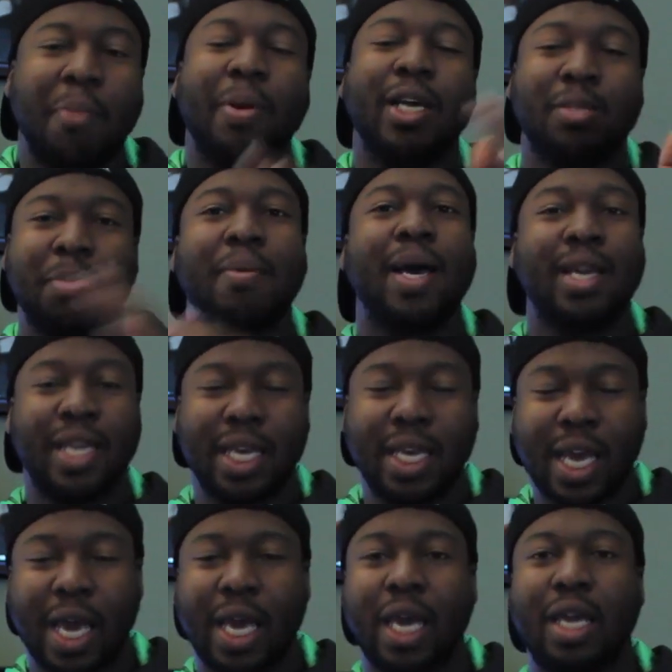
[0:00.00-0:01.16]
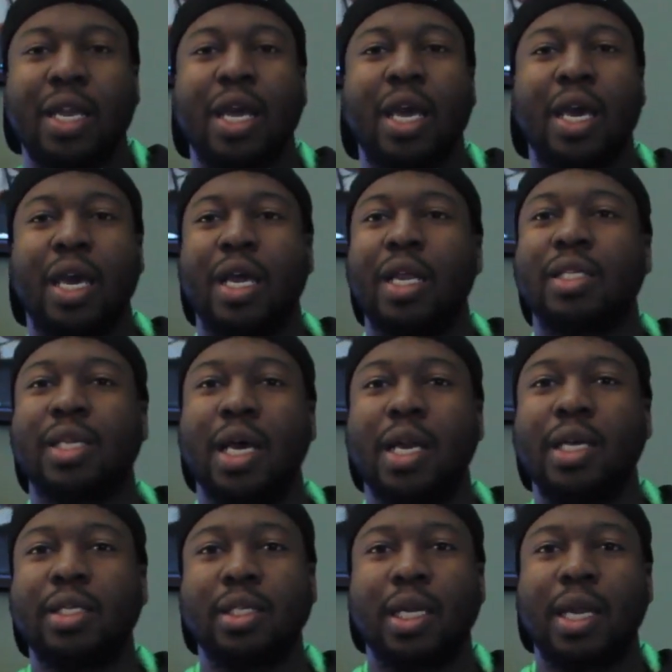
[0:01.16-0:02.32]
but it's played by Dean Cain, and it's
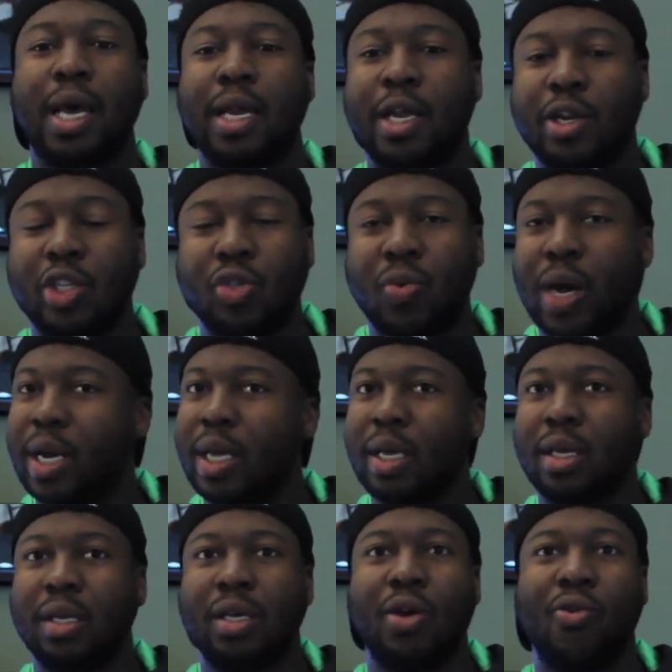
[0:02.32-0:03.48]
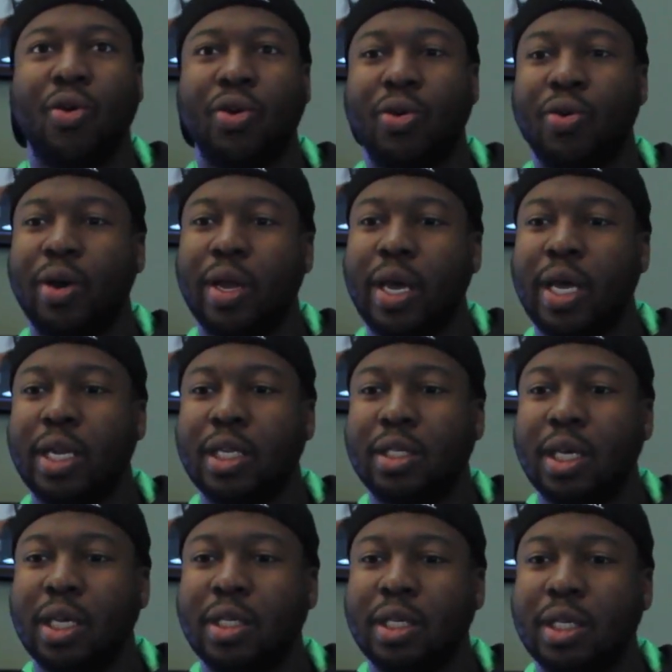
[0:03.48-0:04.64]
just a lot of intertwining going on, and
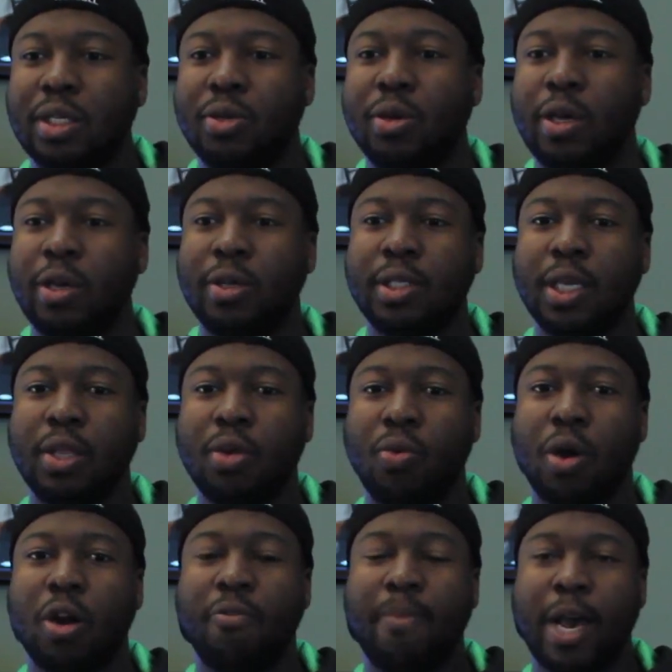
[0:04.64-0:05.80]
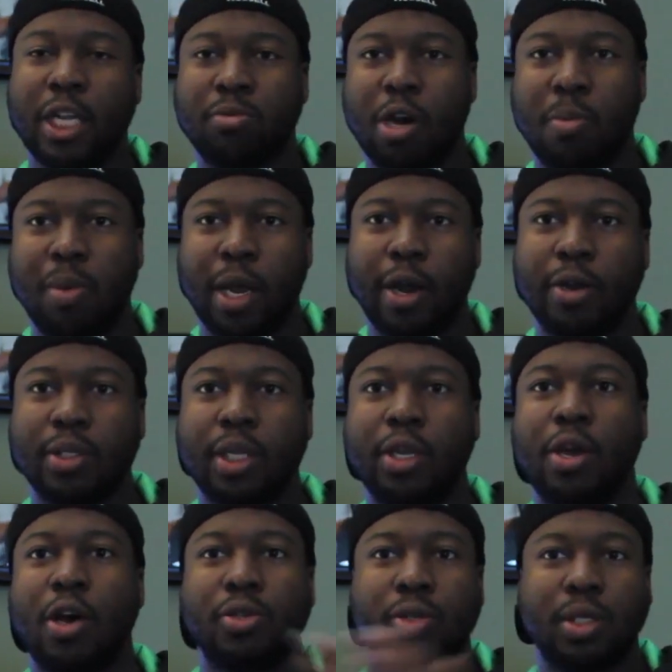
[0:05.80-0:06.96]
it's just you see the world of basketball players, and you
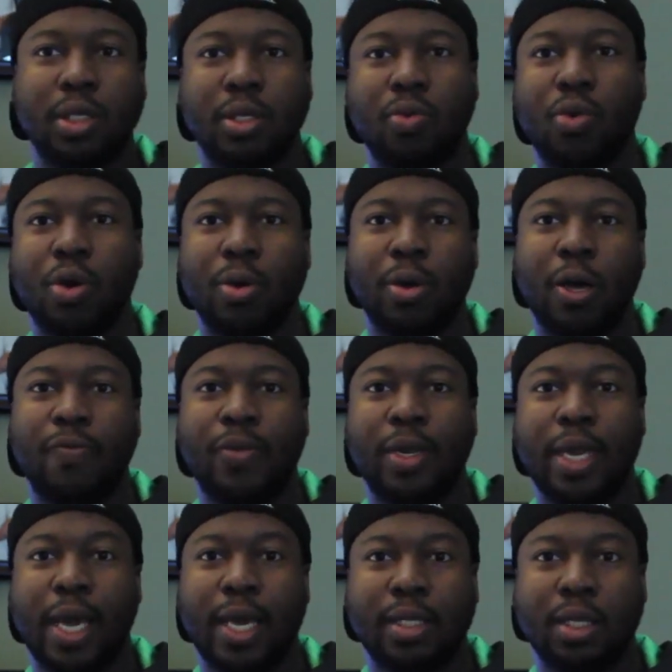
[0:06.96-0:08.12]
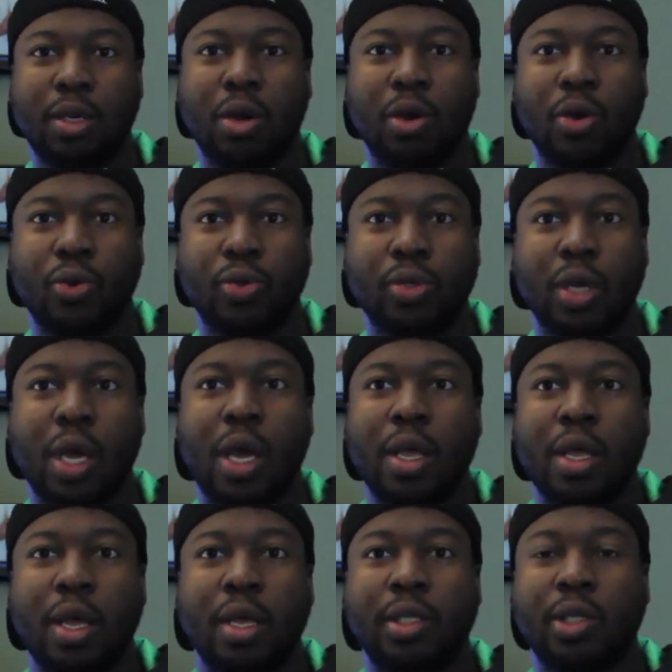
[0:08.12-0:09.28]
also see the world of the dancing girls.
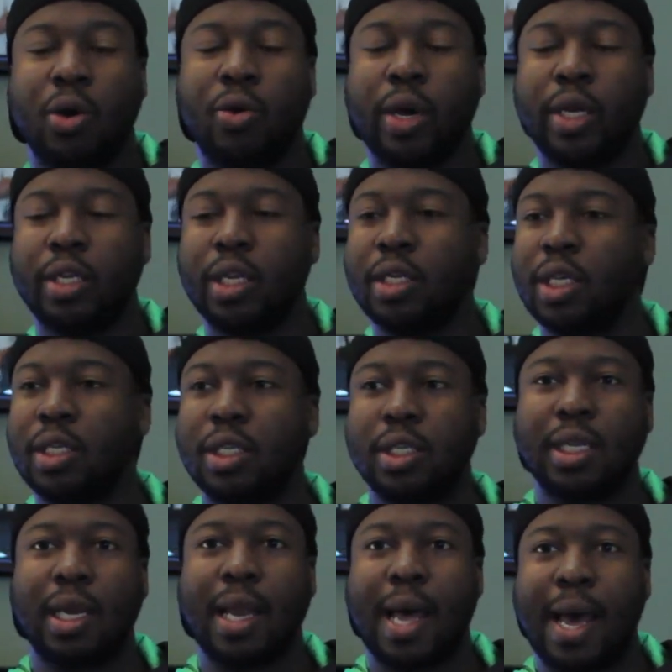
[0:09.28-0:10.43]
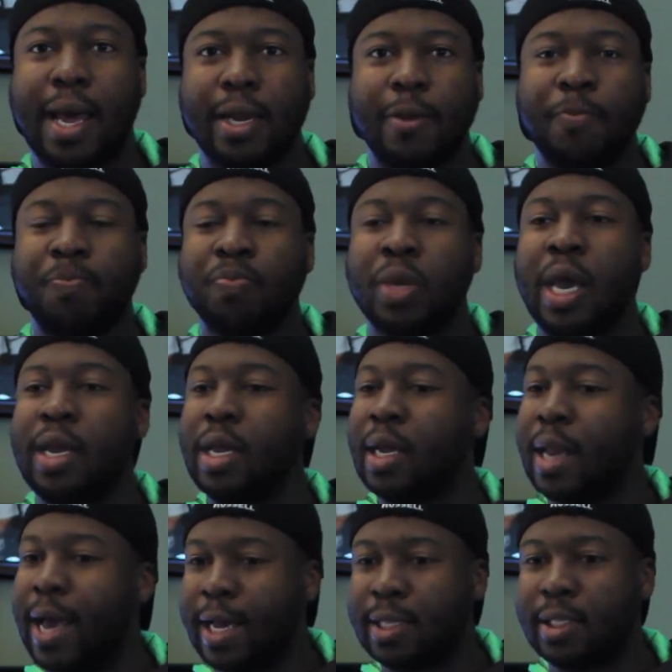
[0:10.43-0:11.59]
So it's just a lot. And then
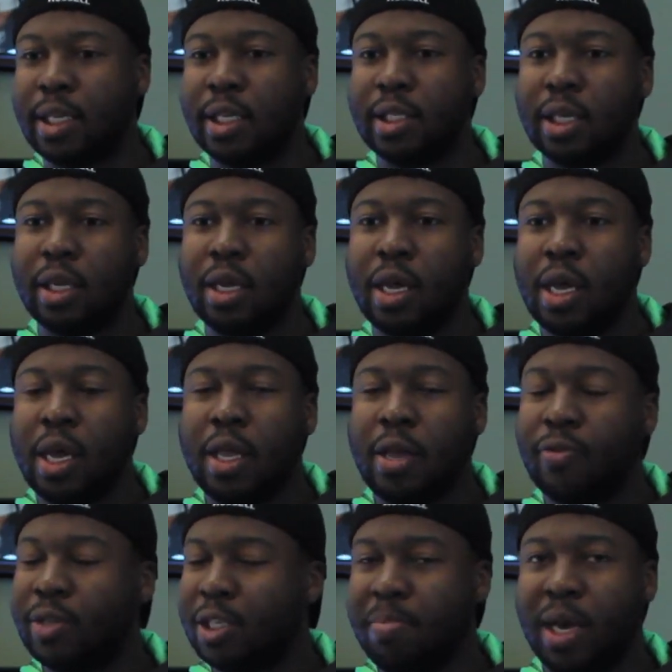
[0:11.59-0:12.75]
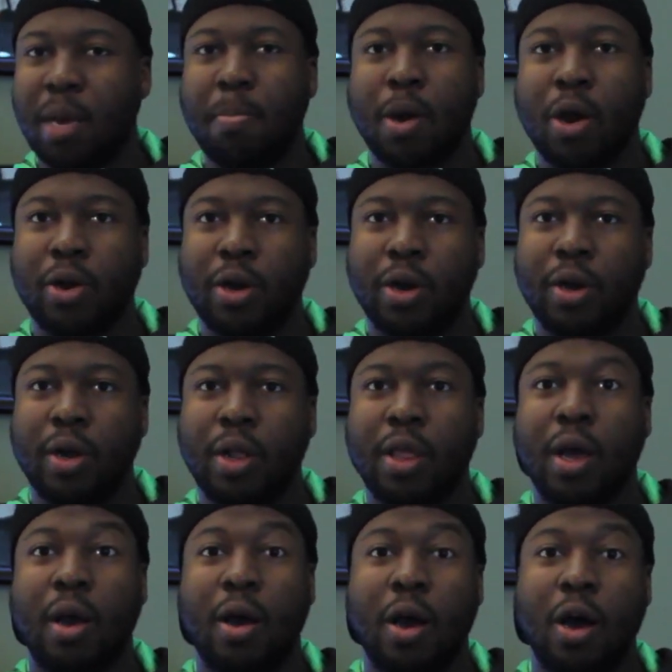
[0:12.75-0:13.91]
last season there was this big murder.
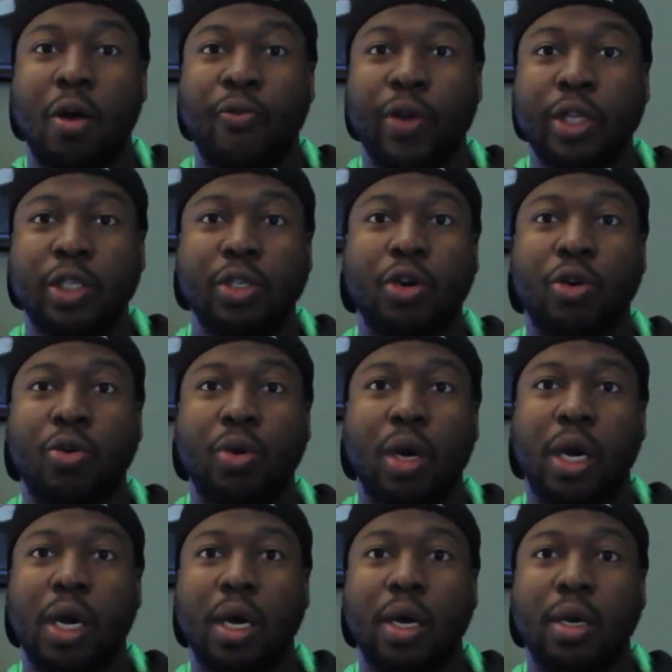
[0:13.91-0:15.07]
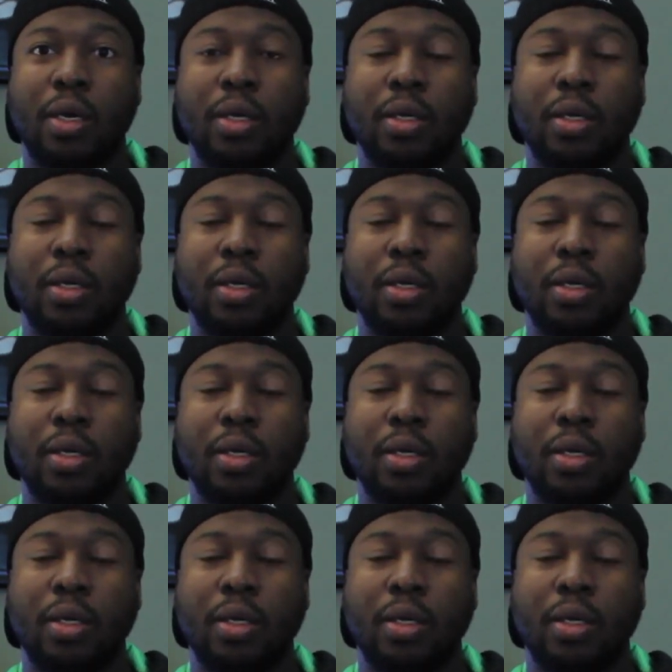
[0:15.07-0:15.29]
The original